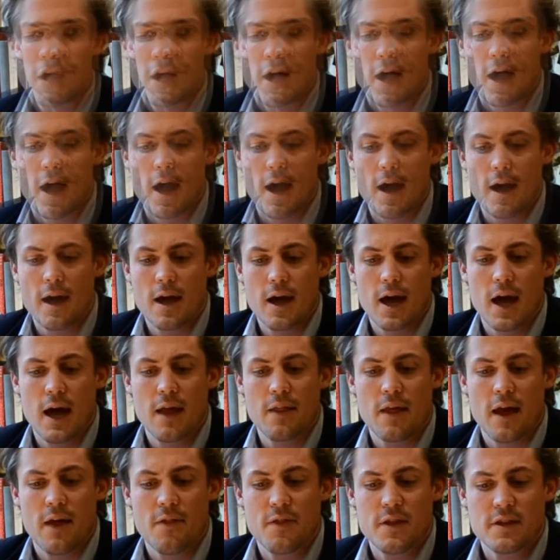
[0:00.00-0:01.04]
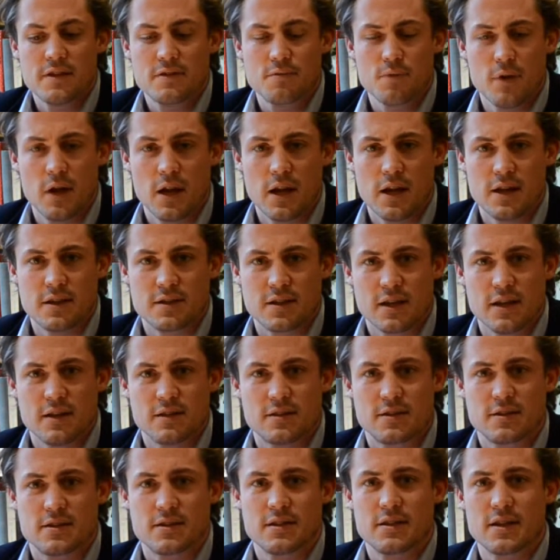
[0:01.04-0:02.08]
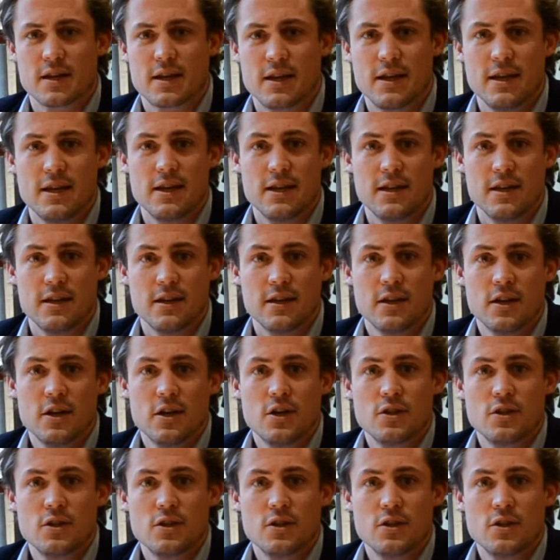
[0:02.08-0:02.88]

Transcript: And this really is the key